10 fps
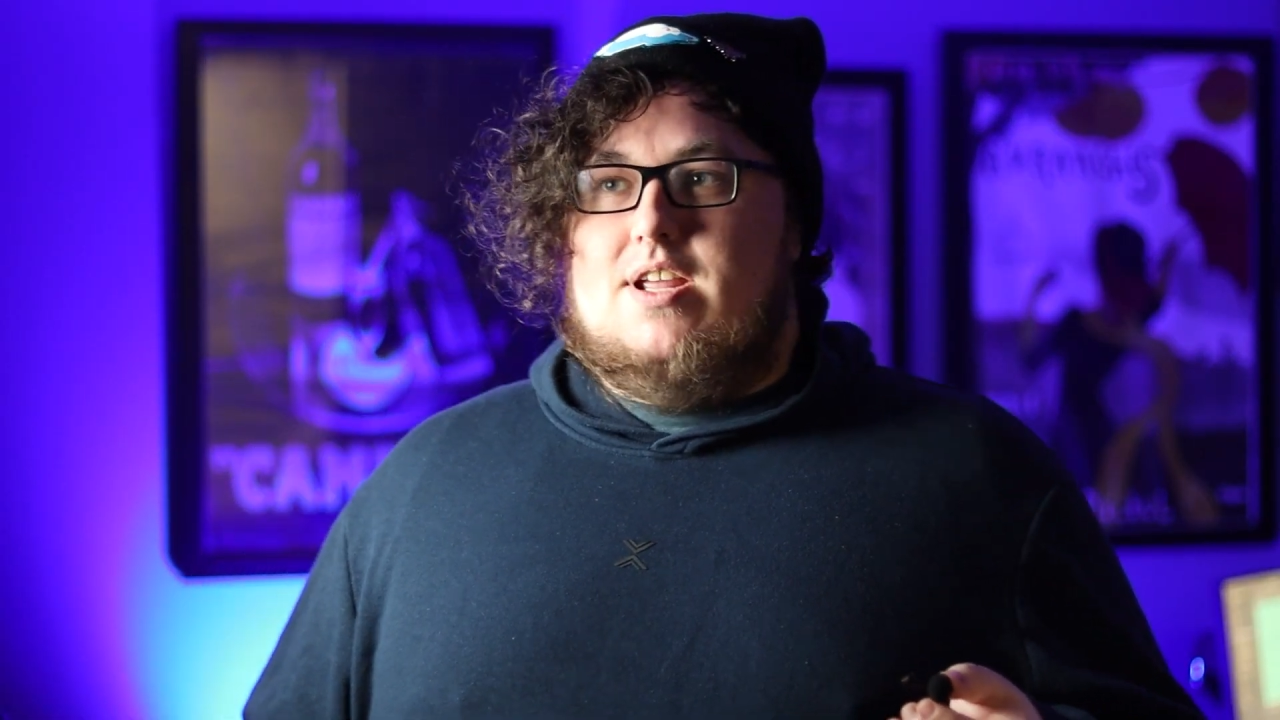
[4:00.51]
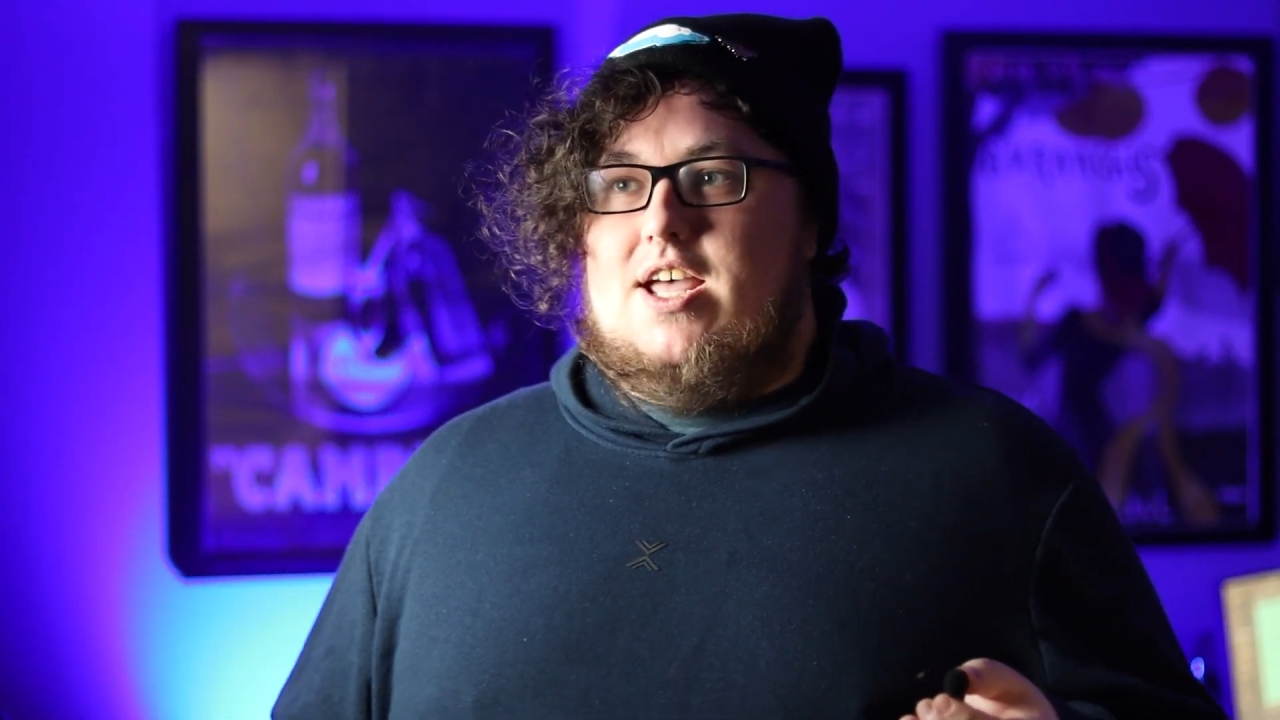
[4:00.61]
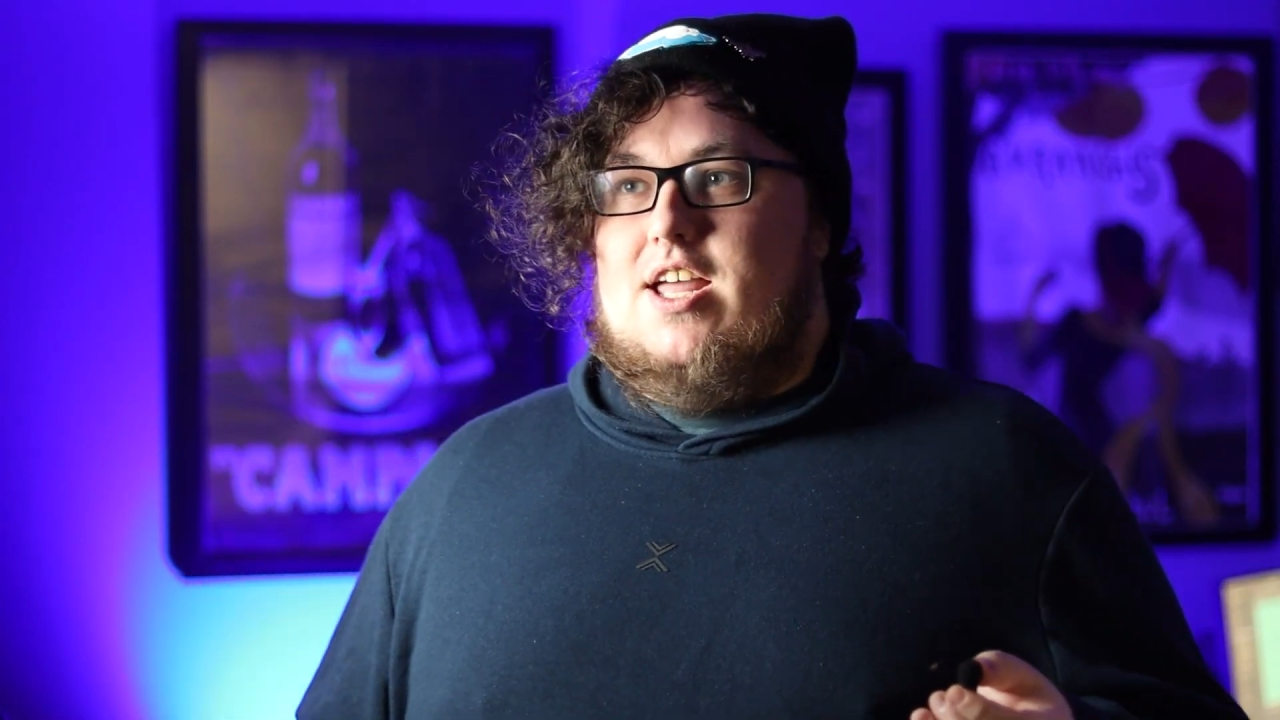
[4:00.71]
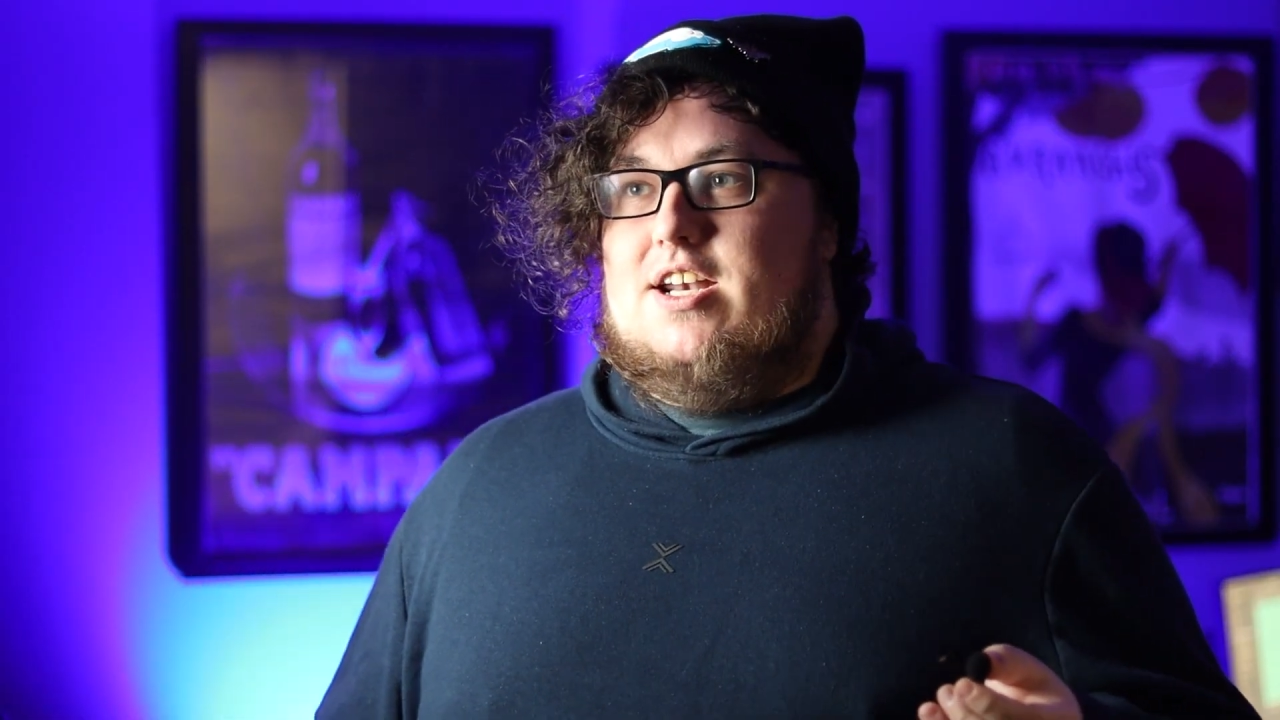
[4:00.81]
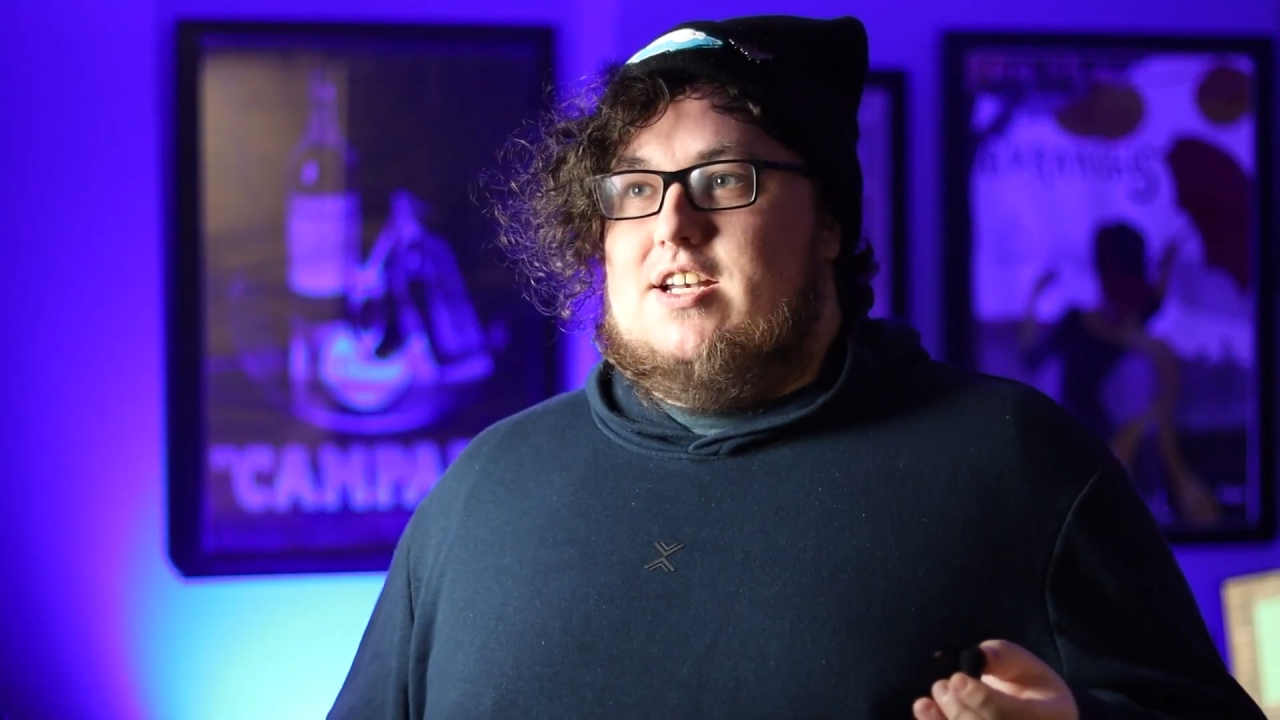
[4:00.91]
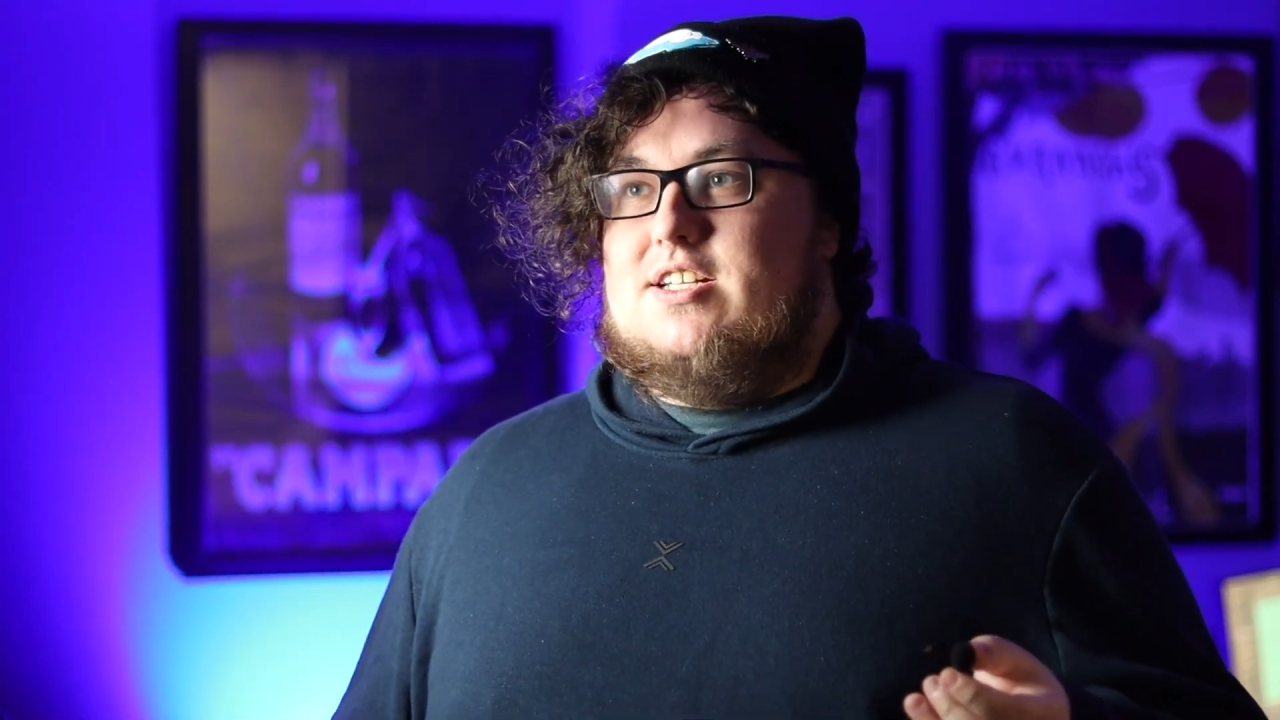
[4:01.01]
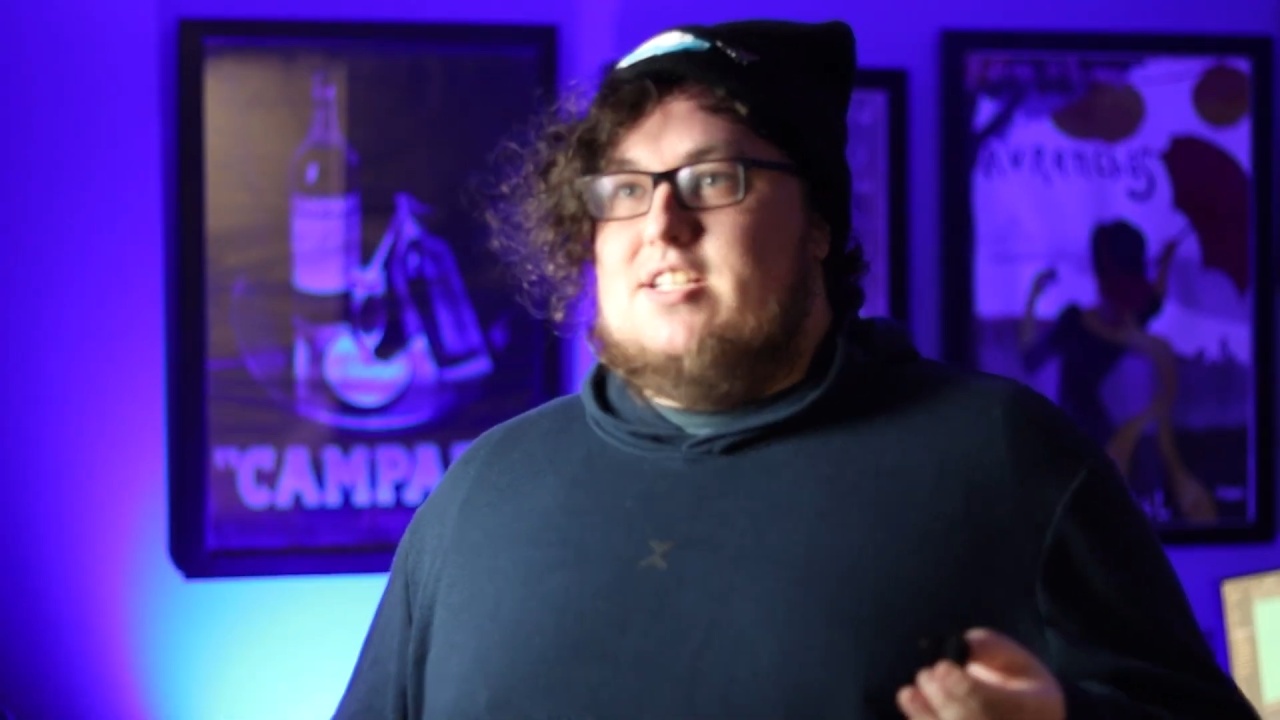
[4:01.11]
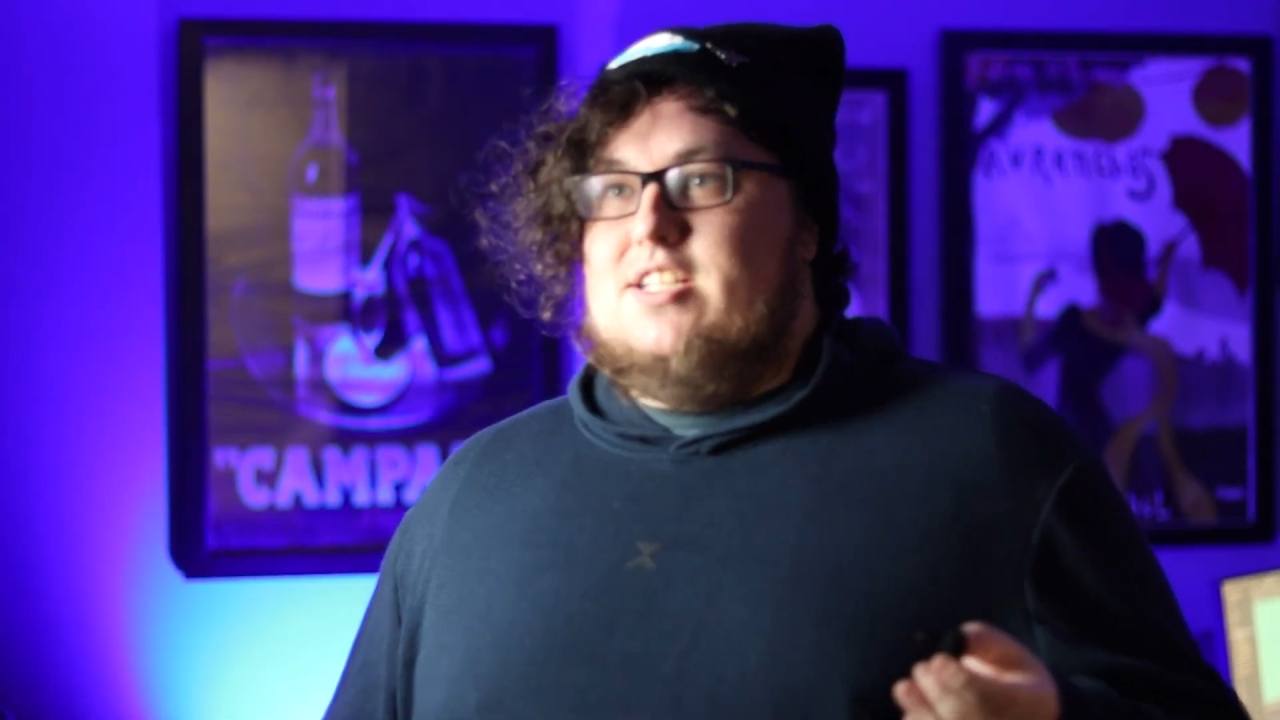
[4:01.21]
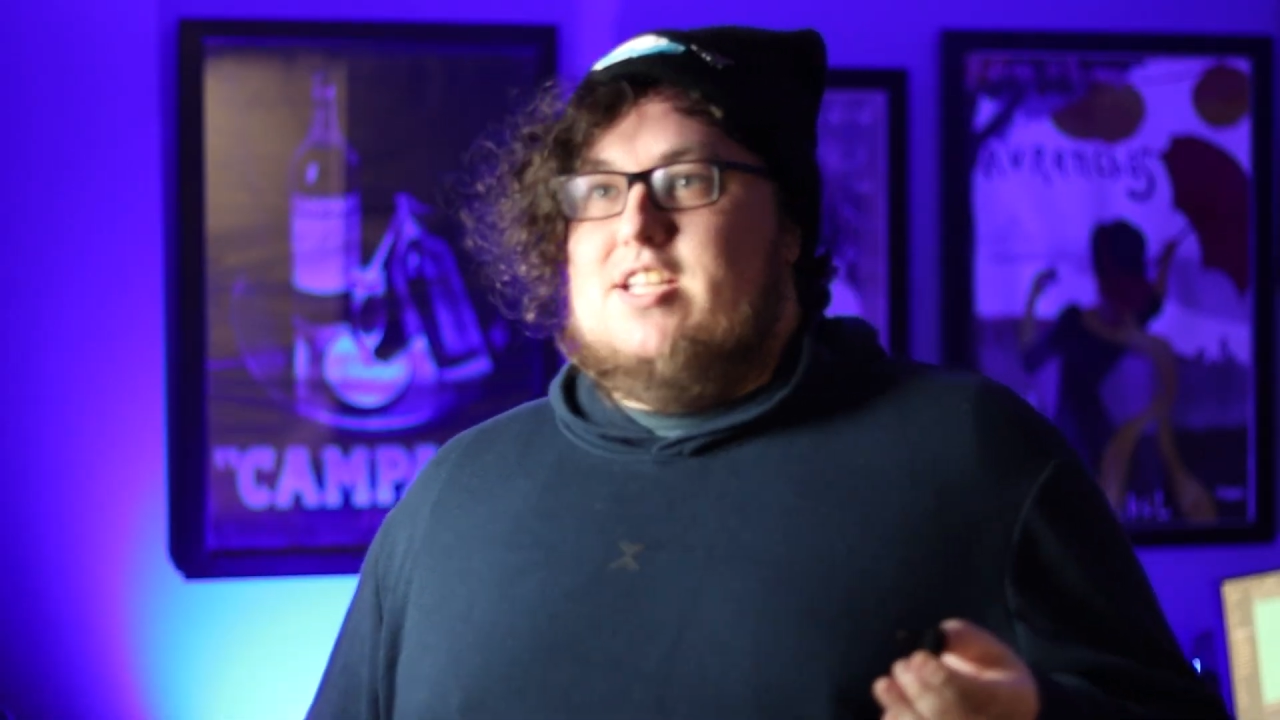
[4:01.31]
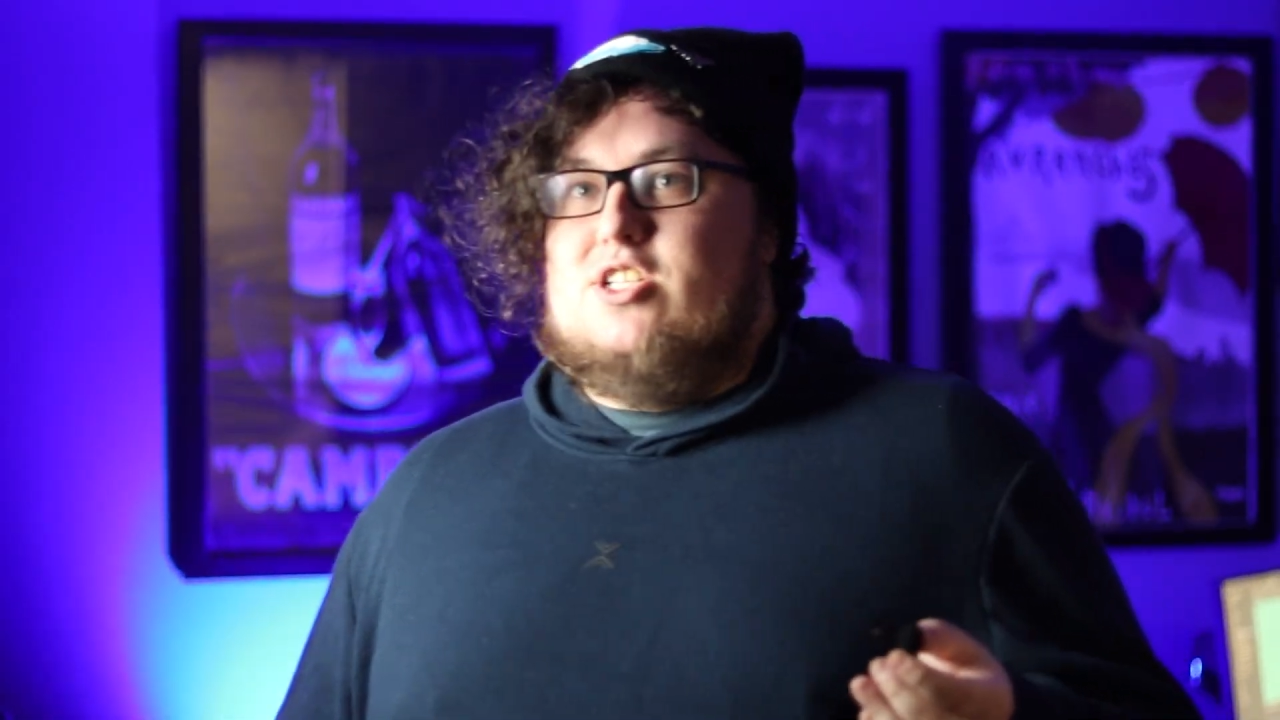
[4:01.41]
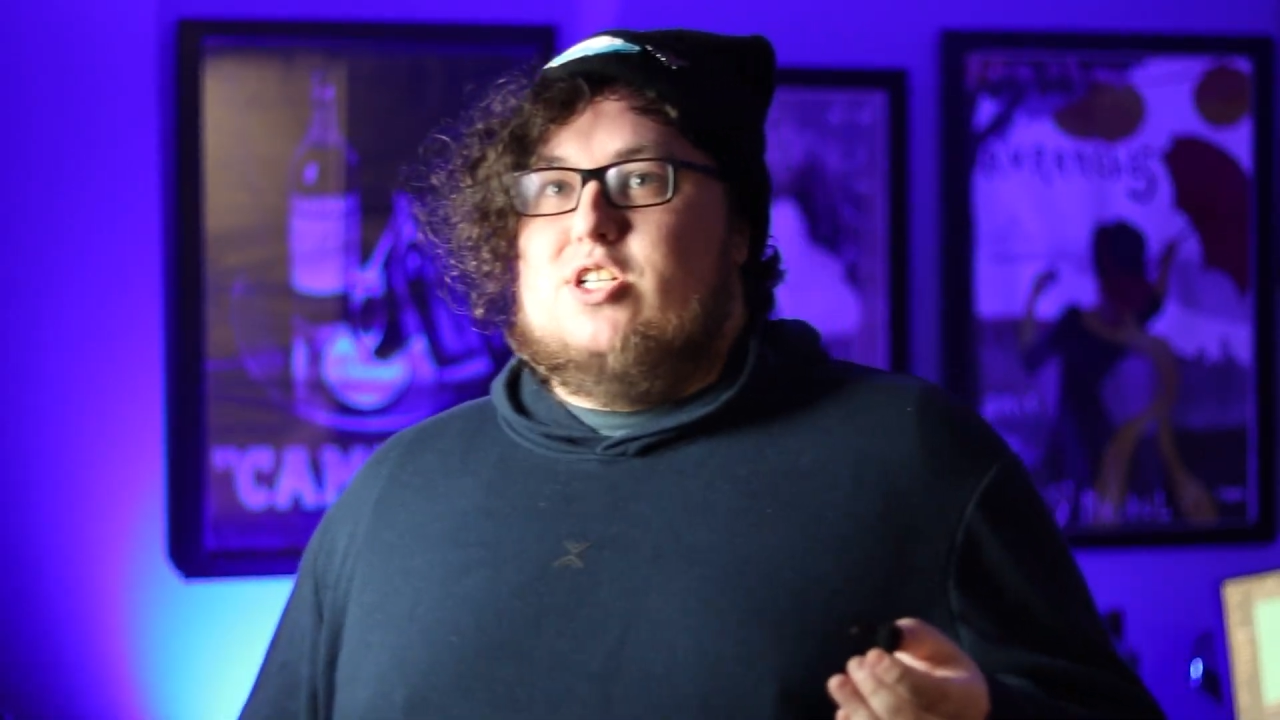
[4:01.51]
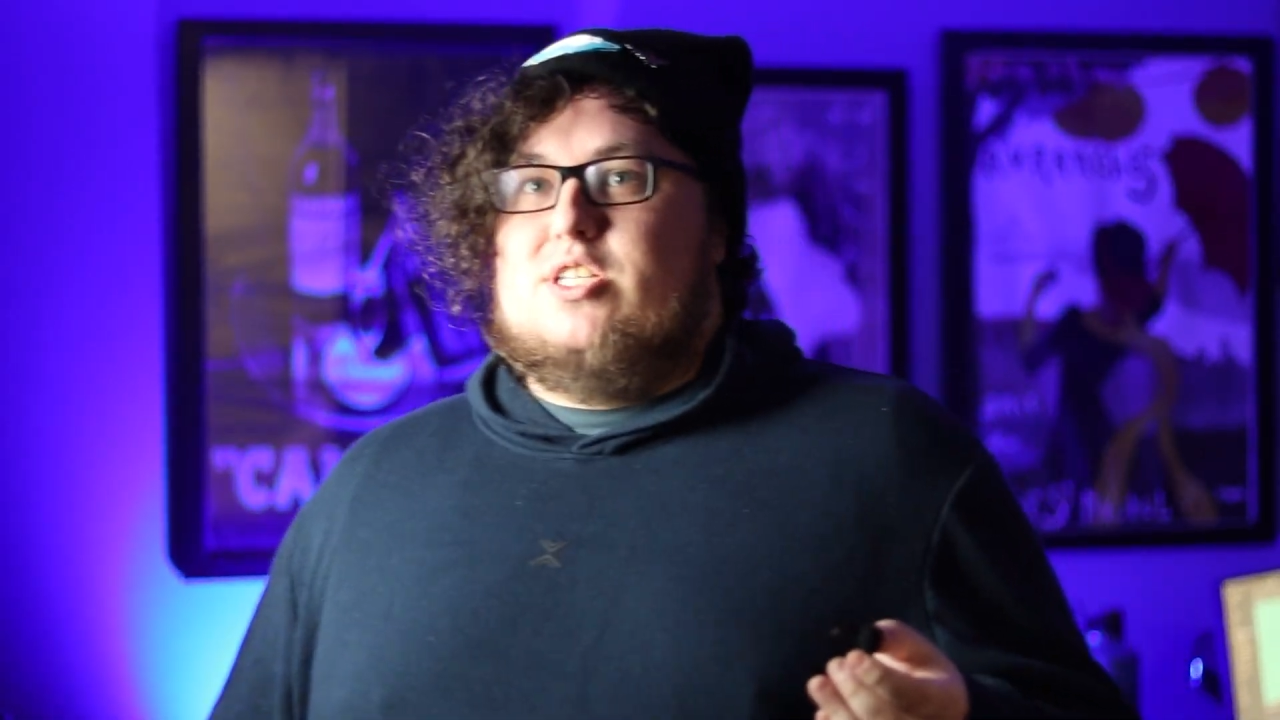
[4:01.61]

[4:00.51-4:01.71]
and it